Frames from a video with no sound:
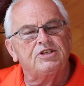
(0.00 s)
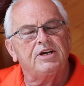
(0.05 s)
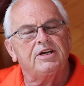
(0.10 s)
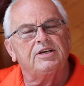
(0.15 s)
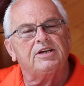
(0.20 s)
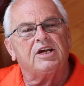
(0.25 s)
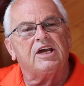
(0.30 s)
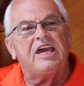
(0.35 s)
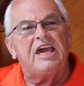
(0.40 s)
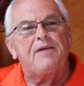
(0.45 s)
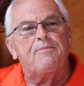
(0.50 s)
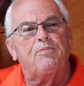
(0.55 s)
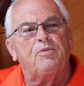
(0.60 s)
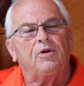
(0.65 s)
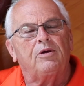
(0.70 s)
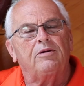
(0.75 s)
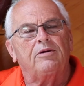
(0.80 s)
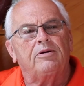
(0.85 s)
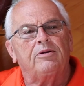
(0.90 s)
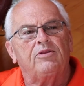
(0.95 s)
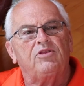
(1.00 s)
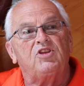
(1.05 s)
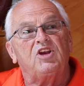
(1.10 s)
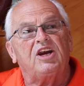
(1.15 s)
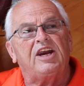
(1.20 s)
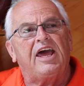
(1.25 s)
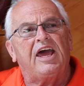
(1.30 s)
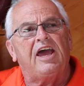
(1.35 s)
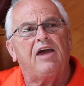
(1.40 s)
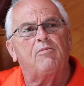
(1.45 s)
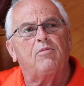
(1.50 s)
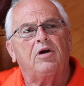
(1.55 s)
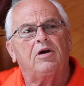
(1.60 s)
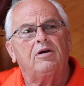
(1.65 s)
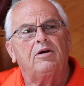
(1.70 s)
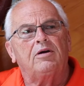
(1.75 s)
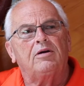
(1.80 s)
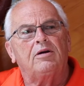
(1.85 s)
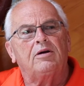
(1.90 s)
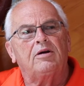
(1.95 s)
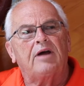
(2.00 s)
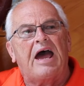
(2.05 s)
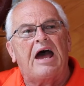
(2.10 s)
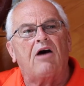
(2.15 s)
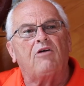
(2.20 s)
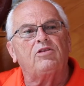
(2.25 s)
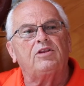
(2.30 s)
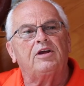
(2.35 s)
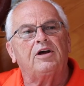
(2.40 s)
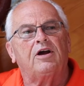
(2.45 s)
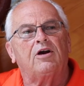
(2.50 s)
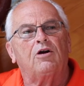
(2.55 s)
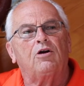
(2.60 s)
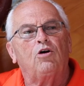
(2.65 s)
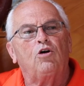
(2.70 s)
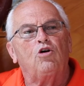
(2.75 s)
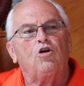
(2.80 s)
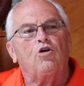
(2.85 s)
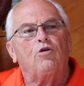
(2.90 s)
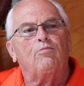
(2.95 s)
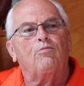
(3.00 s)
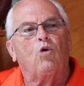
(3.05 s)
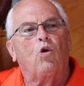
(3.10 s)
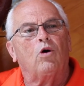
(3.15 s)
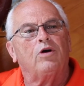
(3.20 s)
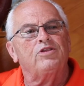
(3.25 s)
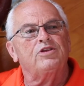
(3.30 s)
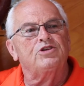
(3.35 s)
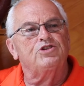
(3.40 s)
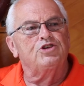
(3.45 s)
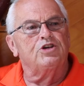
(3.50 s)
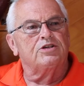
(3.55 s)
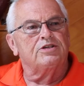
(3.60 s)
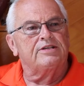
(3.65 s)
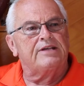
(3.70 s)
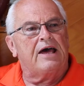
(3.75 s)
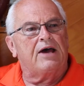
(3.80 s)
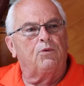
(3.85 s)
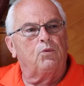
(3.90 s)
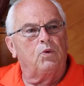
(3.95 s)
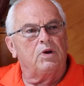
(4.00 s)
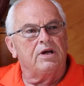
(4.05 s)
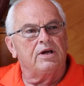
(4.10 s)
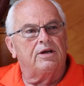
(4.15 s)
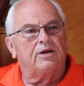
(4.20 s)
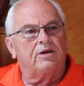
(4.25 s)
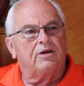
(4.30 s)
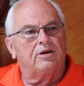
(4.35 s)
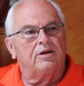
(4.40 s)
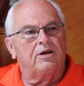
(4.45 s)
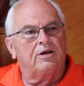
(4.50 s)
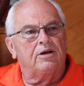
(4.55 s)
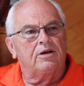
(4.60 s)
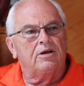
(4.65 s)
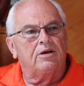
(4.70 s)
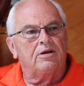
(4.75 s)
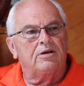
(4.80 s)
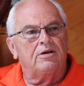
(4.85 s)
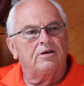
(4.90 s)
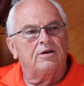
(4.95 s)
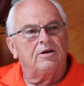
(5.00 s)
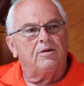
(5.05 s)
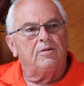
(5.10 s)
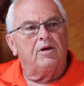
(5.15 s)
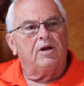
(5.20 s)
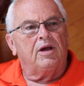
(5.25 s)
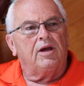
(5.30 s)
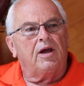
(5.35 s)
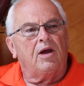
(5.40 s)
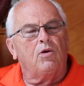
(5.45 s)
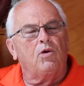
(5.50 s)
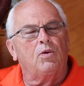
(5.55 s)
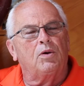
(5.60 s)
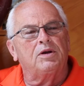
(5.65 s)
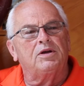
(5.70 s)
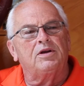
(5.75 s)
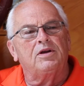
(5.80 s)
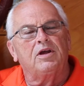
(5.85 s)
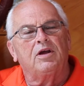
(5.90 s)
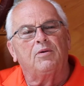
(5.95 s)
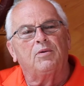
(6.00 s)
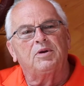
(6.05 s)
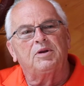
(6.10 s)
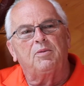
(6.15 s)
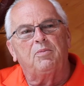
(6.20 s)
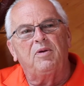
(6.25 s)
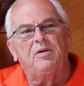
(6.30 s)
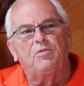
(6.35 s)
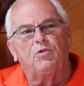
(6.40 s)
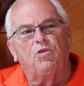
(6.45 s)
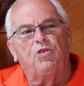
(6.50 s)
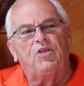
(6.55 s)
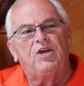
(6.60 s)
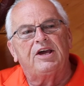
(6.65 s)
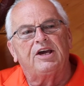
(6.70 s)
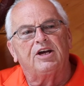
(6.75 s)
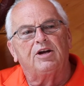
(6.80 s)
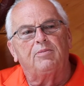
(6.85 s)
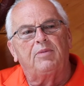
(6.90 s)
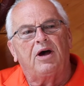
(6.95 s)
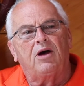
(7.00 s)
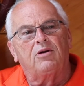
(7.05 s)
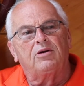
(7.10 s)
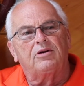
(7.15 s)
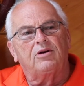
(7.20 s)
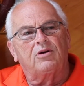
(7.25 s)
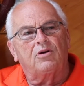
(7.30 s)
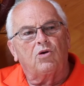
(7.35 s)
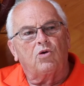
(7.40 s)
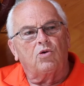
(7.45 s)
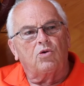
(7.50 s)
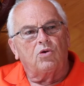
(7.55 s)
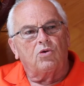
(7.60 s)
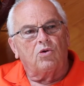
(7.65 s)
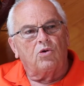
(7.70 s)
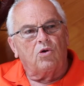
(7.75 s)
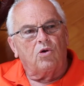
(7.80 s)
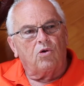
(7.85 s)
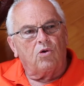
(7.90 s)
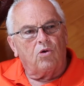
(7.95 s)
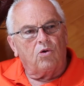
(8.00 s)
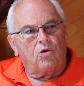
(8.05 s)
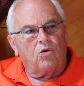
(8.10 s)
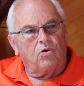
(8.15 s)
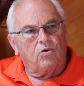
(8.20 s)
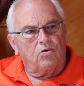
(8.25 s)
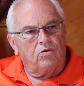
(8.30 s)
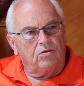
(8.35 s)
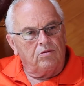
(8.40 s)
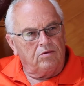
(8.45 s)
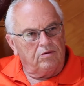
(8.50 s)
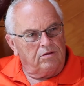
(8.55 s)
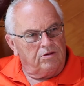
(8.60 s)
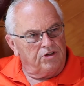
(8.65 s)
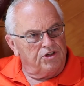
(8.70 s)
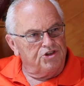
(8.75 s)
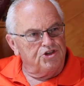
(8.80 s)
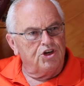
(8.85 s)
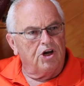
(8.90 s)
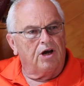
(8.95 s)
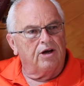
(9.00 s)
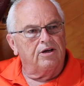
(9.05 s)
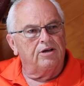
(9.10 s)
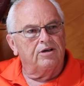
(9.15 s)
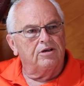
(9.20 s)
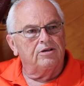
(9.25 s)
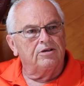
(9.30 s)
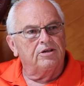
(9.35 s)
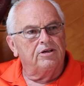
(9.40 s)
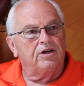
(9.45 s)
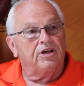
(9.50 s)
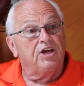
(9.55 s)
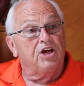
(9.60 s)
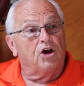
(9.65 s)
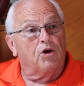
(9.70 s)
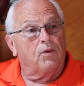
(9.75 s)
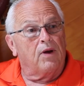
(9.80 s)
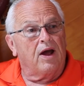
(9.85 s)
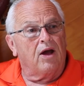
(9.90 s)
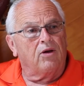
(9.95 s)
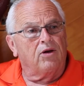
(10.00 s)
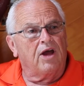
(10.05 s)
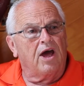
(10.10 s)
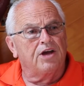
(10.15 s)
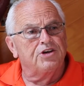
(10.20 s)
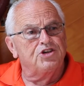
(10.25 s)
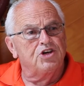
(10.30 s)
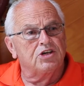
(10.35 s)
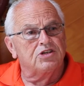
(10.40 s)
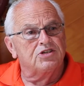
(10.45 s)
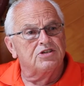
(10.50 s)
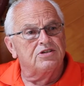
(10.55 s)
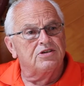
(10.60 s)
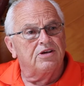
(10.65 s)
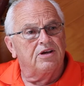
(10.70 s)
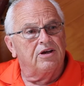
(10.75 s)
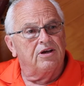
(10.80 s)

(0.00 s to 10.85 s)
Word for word: thing to keep the name out there more than just that week. You want people thinking about the jug year round, not just